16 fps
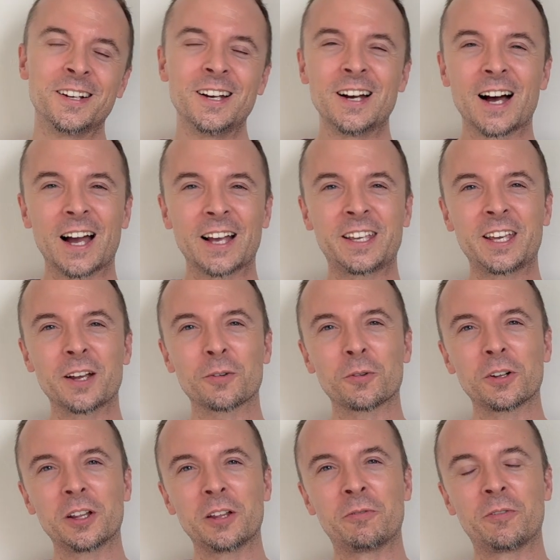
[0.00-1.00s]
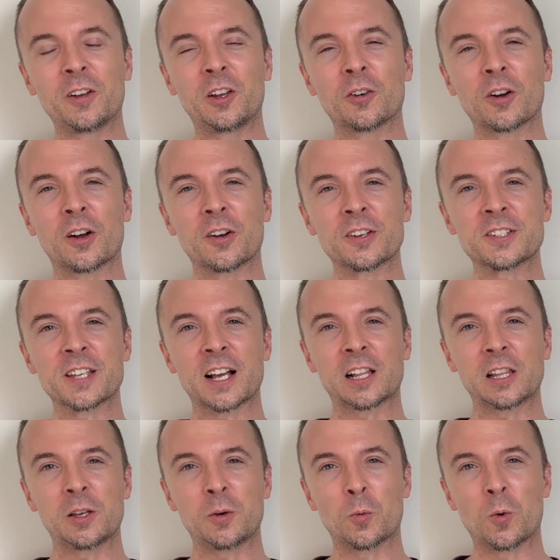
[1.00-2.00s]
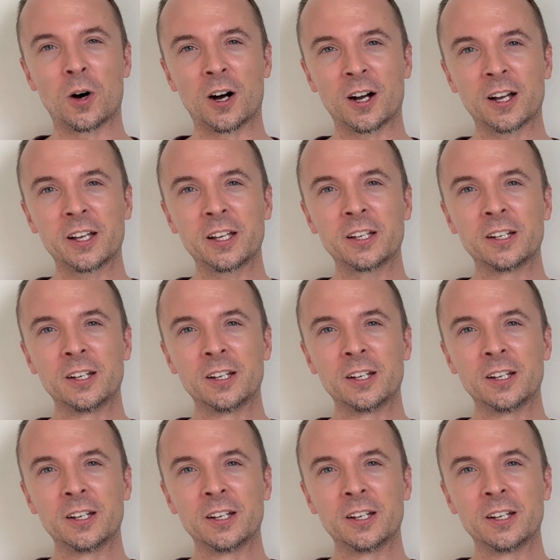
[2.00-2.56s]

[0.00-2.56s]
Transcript: I can't really figure out exactly why.